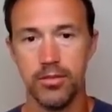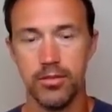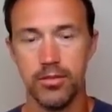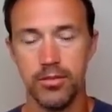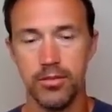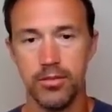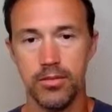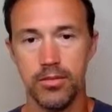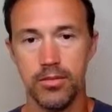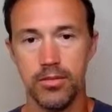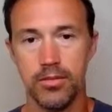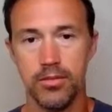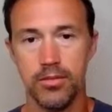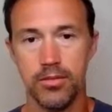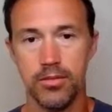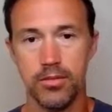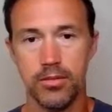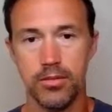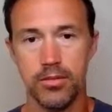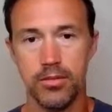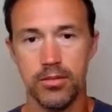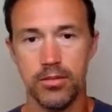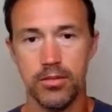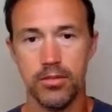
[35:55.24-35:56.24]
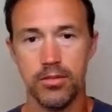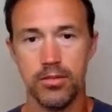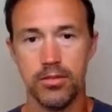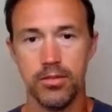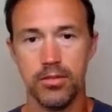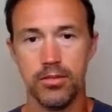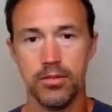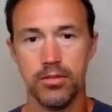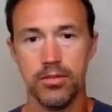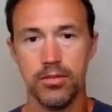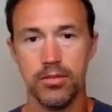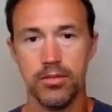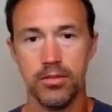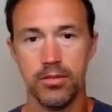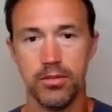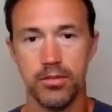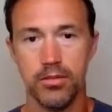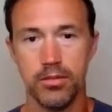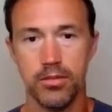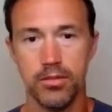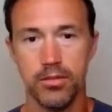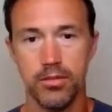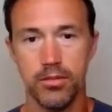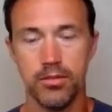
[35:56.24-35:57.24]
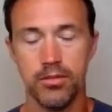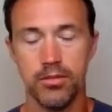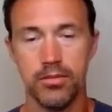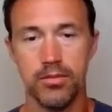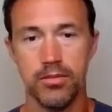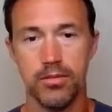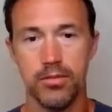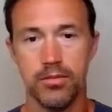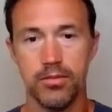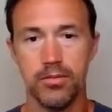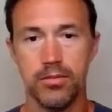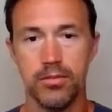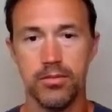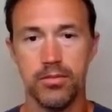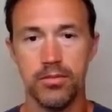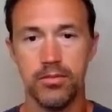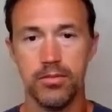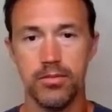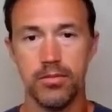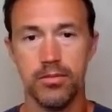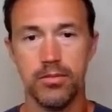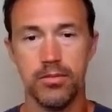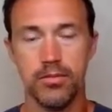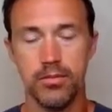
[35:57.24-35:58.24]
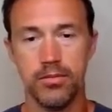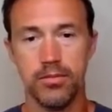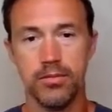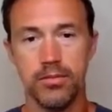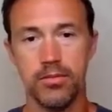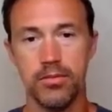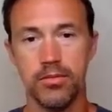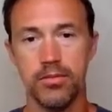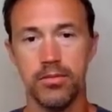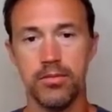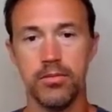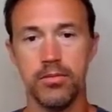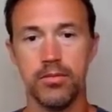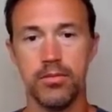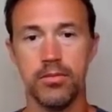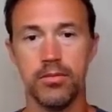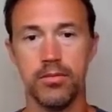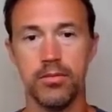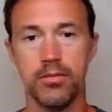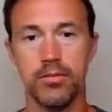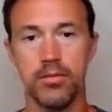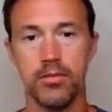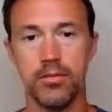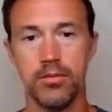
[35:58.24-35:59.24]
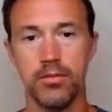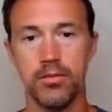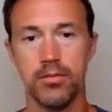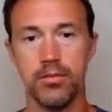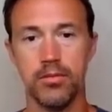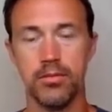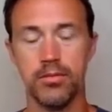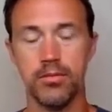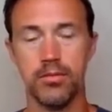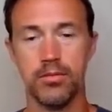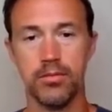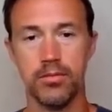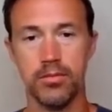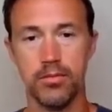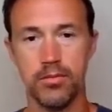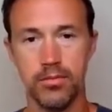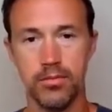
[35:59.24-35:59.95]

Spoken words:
This person isn't speaking.